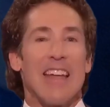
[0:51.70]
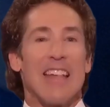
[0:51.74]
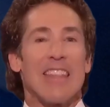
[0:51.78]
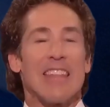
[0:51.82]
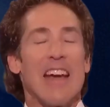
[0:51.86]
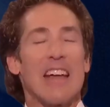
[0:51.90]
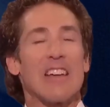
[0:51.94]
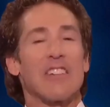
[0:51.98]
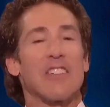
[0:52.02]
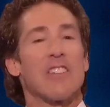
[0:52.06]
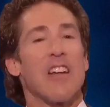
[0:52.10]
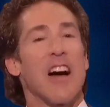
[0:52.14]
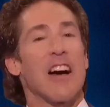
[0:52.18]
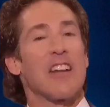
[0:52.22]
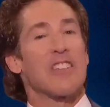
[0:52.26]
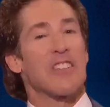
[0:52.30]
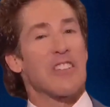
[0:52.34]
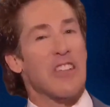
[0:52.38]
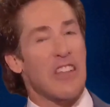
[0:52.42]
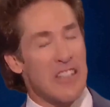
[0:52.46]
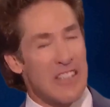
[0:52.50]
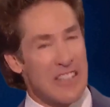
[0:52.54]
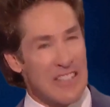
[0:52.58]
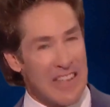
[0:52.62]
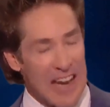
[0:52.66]
attempt
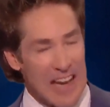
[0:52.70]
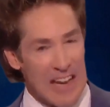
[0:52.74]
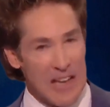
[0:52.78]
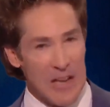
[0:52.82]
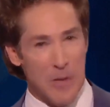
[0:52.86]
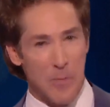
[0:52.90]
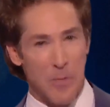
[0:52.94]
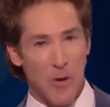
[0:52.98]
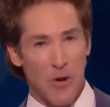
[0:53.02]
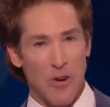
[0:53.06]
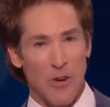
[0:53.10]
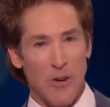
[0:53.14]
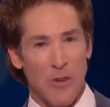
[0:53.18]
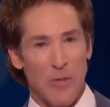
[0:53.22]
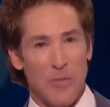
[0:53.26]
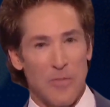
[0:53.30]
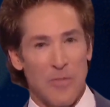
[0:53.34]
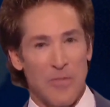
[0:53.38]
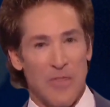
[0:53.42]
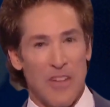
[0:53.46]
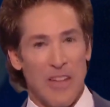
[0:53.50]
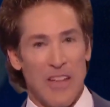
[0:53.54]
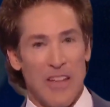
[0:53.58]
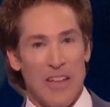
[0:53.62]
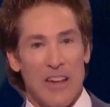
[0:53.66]
to infiltrate your
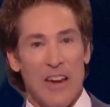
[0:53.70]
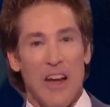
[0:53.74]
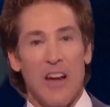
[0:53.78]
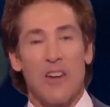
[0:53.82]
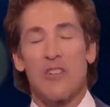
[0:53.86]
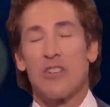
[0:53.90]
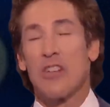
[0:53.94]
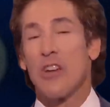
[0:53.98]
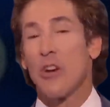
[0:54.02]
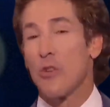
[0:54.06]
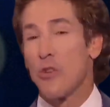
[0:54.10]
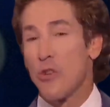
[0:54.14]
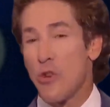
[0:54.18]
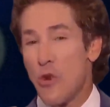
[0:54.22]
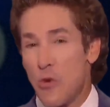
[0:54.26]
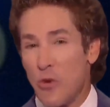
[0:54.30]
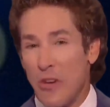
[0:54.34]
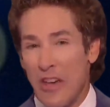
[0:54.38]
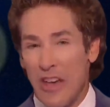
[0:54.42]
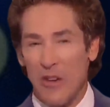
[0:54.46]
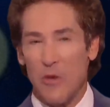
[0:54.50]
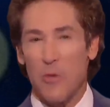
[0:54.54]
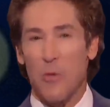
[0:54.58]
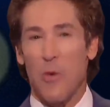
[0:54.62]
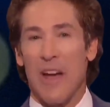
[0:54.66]
mind, be
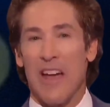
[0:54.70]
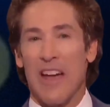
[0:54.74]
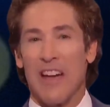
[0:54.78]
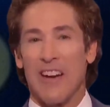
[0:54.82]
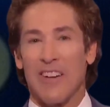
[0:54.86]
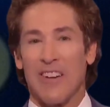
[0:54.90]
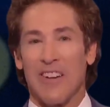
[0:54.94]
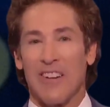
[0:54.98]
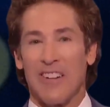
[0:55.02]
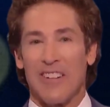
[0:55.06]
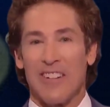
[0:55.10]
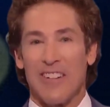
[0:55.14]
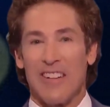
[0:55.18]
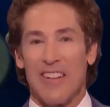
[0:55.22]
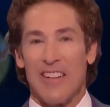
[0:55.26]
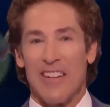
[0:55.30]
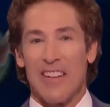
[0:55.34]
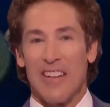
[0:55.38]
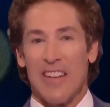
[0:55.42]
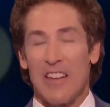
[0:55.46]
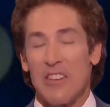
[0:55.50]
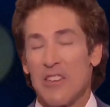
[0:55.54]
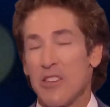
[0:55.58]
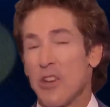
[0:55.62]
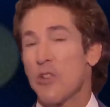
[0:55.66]
steadfast in your
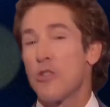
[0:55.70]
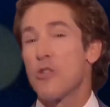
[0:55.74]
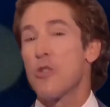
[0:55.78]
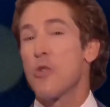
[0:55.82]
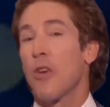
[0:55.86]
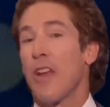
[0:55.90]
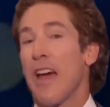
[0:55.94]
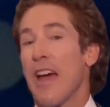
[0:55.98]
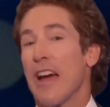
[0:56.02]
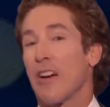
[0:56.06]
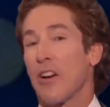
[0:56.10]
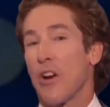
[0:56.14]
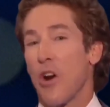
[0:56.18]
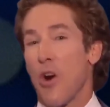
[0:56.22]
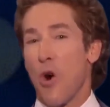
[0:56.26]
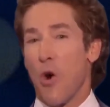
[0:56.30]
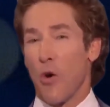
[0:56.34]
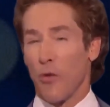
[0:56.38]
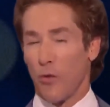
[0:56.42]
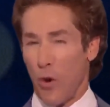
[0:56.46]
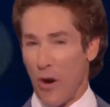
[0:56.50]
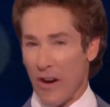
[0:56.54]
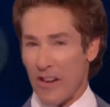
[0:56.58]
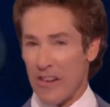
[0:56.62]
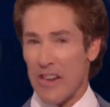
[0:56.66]
faith.
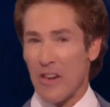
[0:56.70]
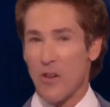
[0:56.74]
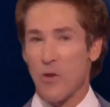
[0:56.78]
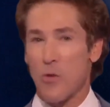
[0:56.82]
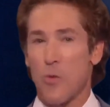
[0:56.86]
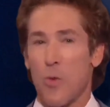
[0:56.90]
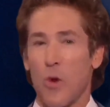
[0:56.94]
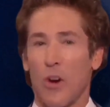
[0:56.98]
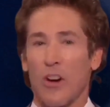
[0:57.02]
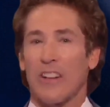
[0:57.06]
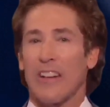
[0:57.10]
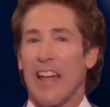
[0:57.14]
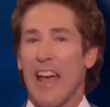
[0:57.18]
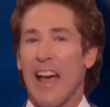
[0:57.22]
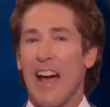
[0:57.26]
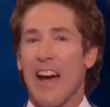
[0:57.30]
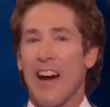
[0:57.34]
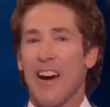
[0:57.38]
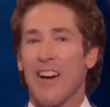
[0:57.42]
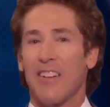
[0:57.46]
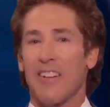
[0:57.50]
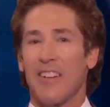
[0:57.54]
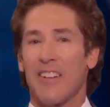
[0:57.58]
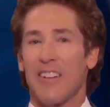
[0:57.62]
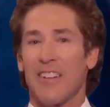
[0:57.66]
Trust in
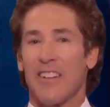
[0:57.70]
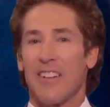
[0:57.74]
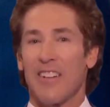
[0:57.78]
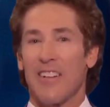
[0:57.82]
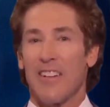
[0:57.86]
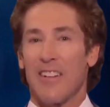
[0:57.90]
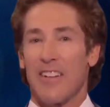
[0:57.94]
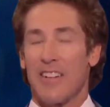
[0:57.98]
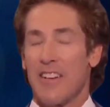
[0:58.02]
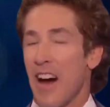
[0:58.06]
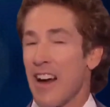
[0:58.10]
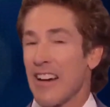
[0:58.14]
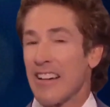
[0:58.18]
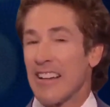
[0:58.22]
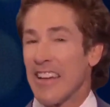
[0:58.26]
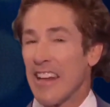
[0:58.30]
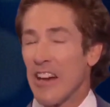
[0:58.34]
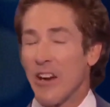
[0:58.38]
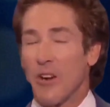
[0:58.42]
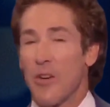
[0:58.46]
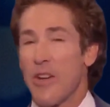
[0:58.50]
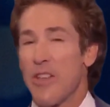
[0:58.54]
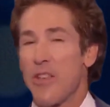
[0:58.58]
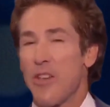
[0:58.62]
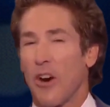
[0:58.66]
God's plan for your
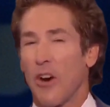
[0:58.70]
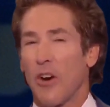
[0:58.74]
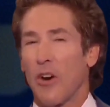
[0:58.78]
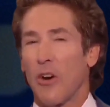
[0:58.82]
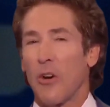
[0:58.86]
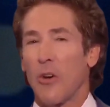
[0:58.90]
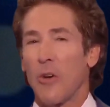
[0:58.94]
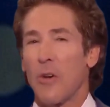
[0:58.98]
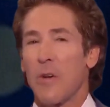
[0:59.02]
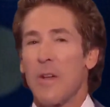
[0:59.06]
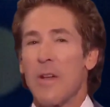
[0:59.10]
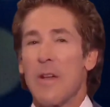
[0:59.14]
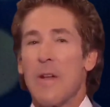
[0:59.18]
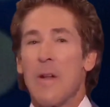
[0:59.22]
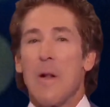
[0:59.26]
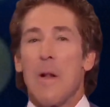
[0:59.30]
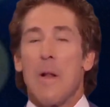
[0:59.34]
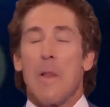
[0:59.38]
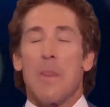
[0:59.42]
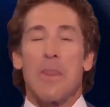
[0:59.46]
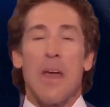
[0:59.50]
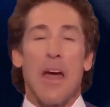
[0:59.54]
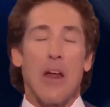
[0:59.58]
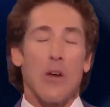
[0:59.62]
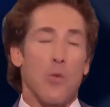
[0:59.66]
life and believe that
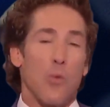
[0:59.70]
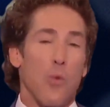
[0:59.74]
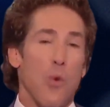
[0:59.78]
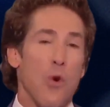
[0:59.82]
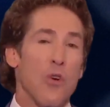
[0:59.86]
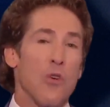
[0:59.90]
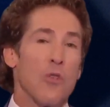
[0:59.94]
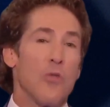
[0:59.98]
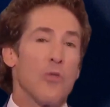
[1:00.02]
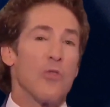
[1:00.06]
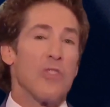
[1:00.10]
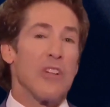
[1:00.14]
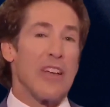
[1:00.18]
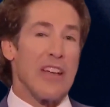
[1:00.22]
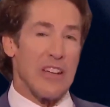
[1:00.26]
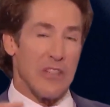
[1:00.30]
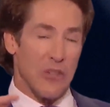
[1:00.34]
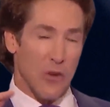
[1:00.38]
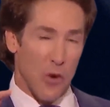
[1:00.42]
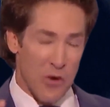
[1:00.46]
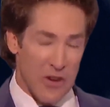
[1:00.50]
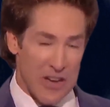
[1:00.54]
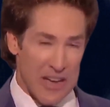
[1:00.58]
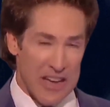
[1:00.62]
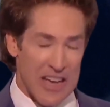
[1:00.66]
He will lead you to your
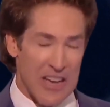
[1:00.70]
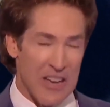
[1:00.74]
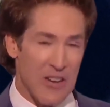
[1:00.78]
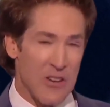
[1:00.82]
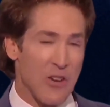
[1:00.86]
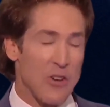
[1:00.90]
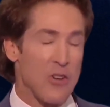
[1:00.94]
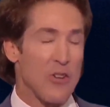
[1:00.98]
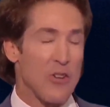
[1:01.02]
purpose.